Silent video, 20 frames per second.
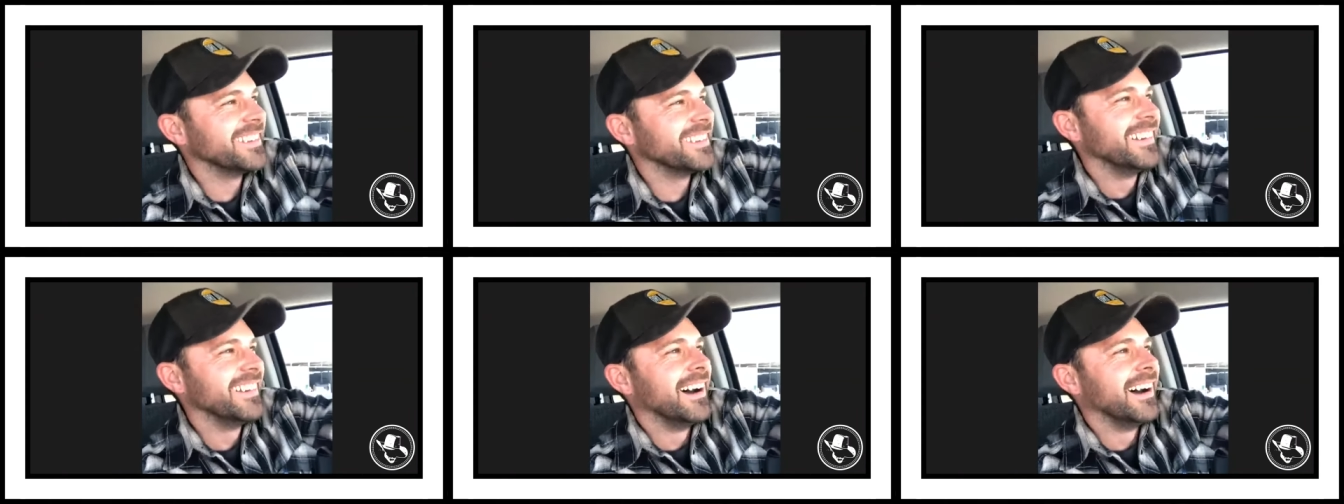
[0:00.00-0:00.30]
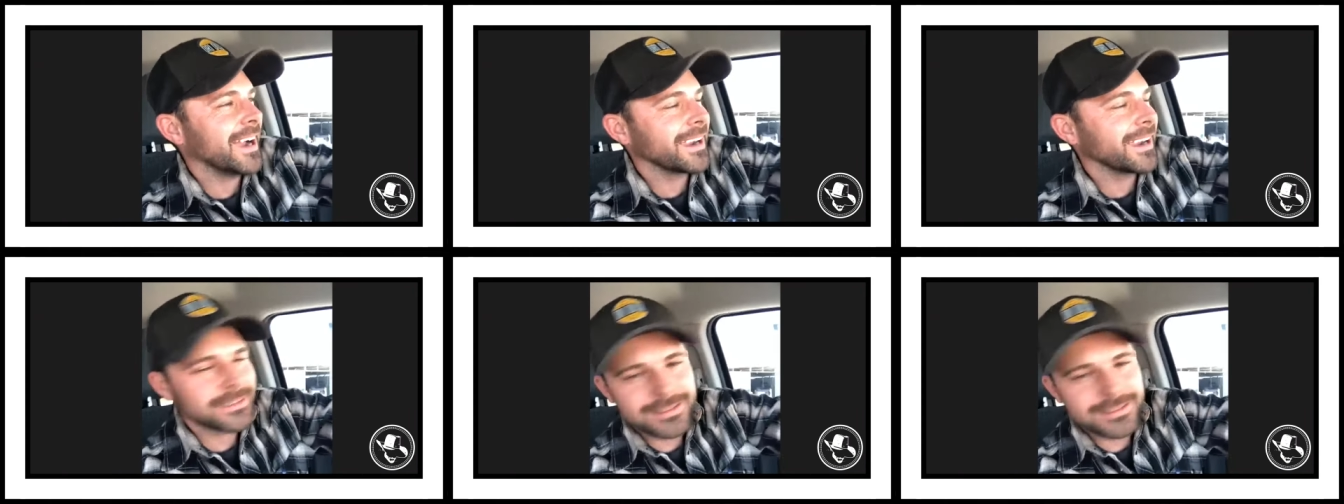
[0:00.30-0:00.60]
I could
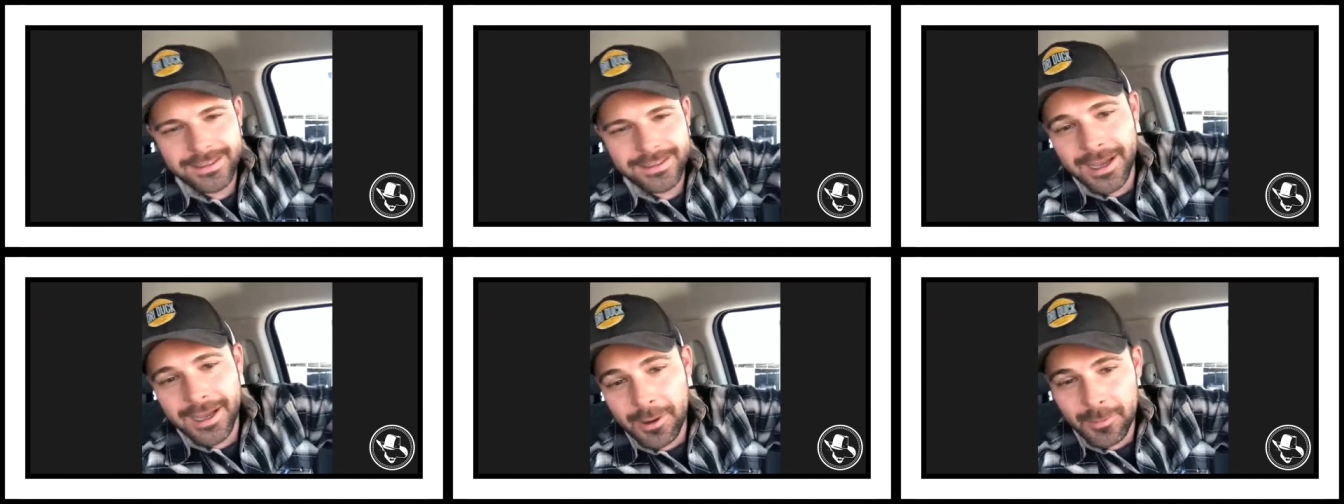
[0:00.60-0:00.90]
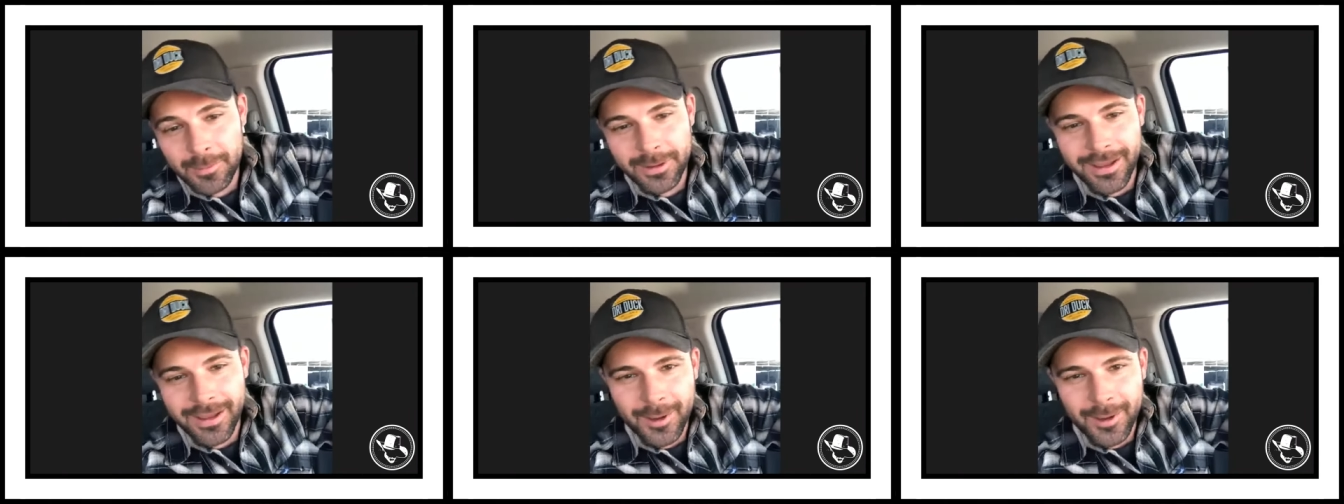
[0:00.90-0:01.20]
see how it would
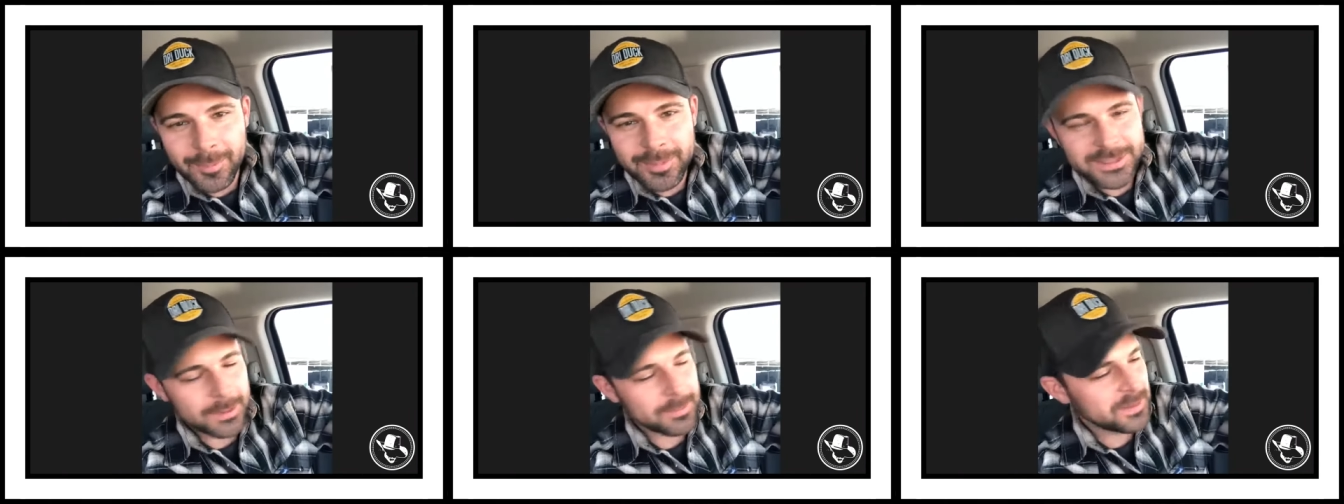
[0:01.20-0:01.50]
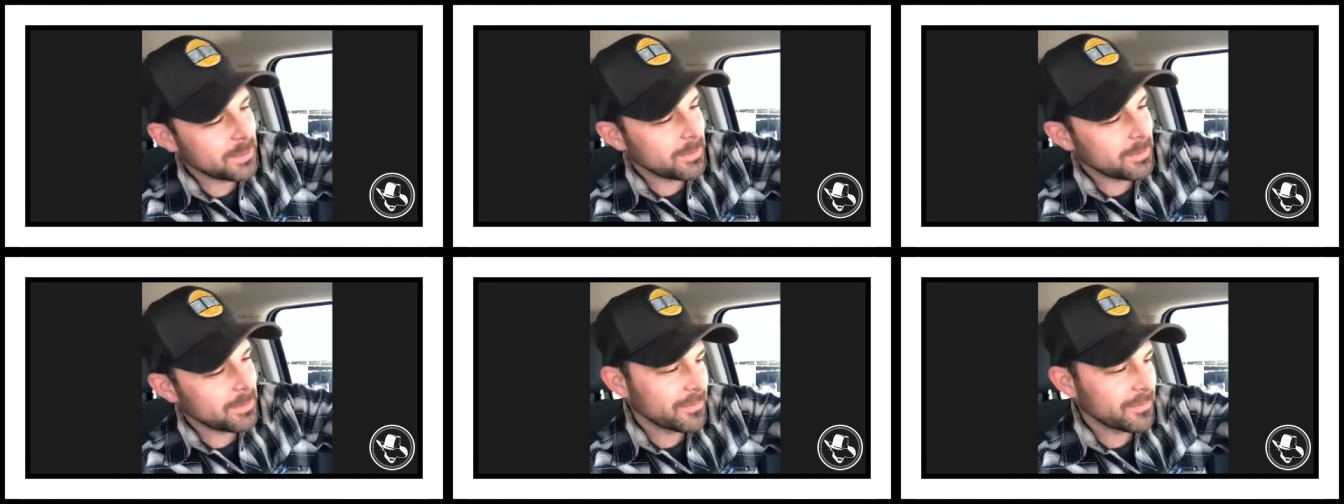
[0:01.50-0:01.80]
help. Sometimes
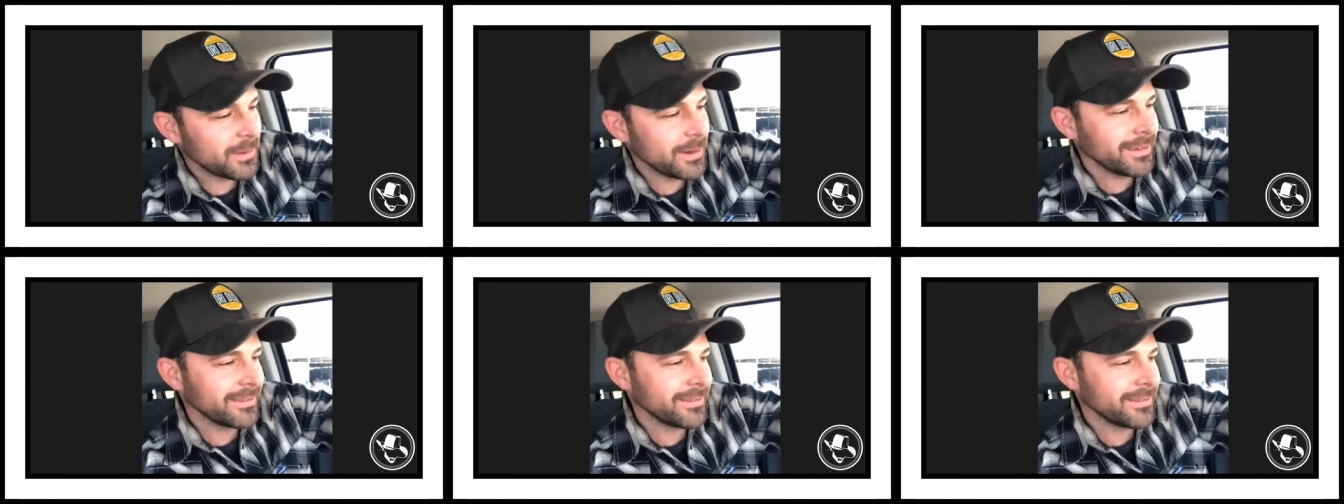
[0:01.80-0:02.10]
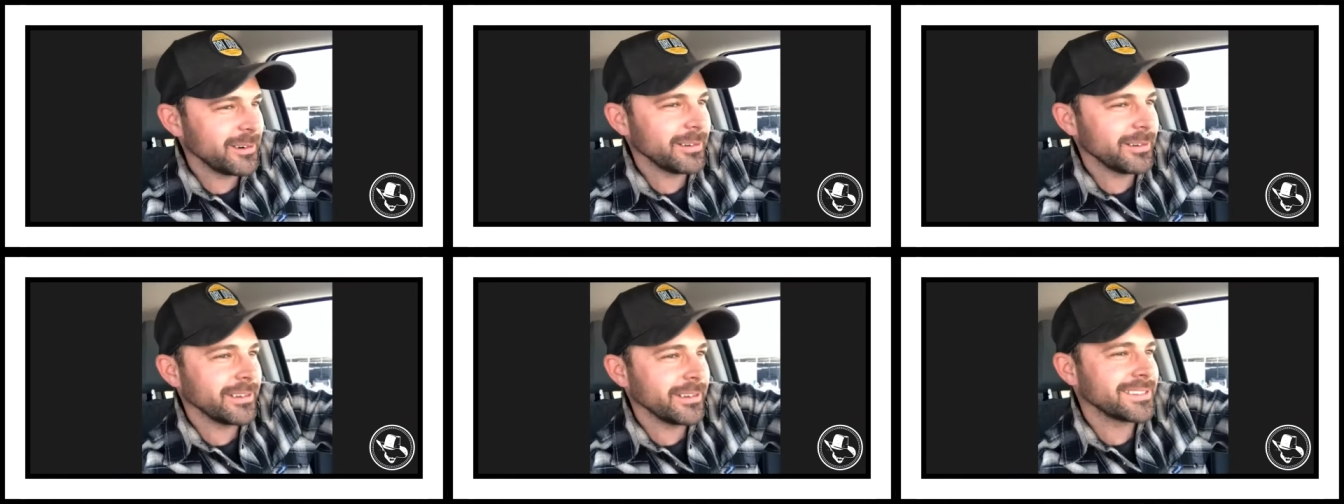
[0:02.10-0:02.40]
I've written
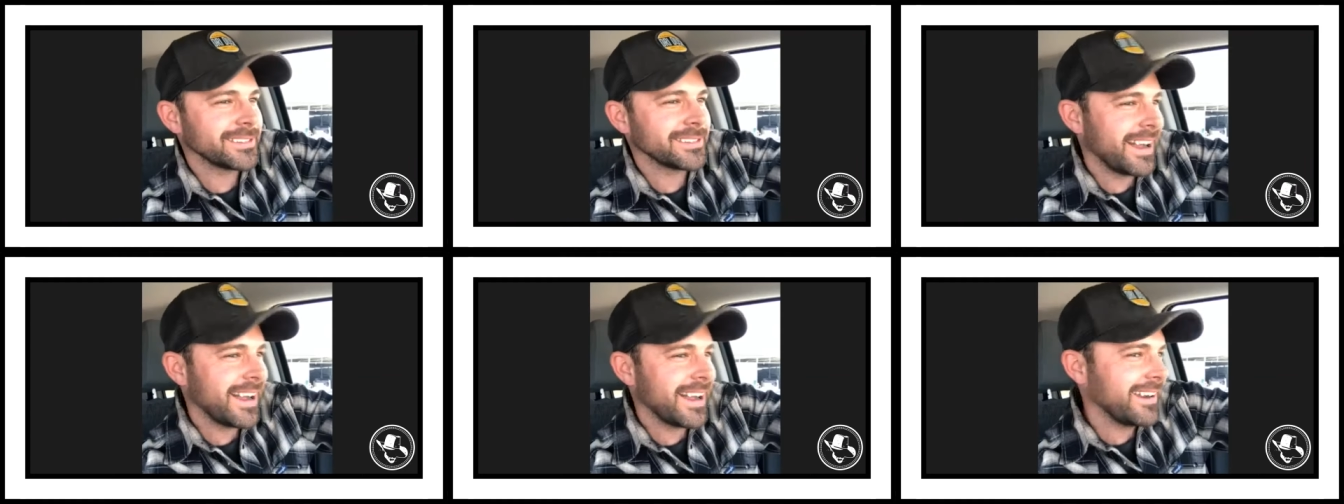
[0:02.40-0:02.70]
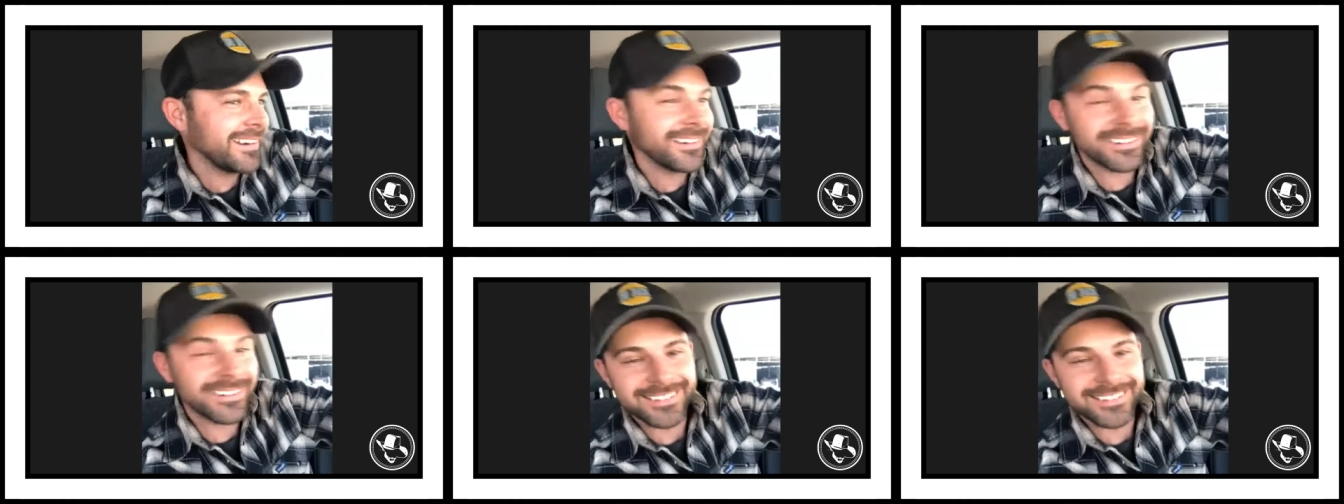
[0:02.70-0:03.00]
really tired.